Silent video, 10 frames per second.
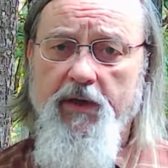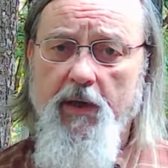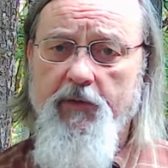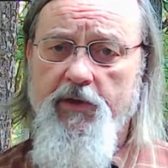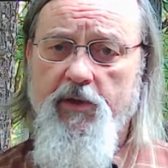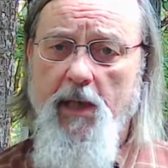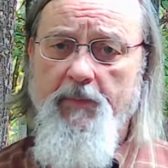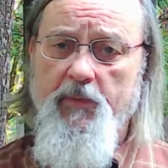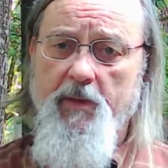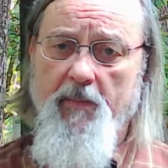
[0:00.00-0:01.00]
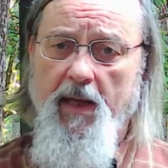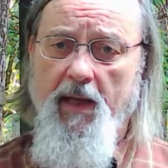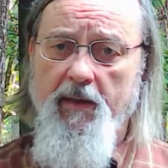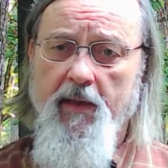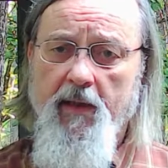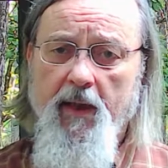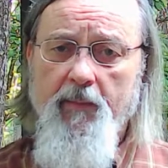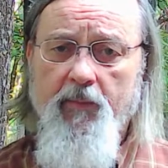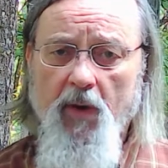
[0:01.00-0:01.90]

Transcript: never slept with a man, and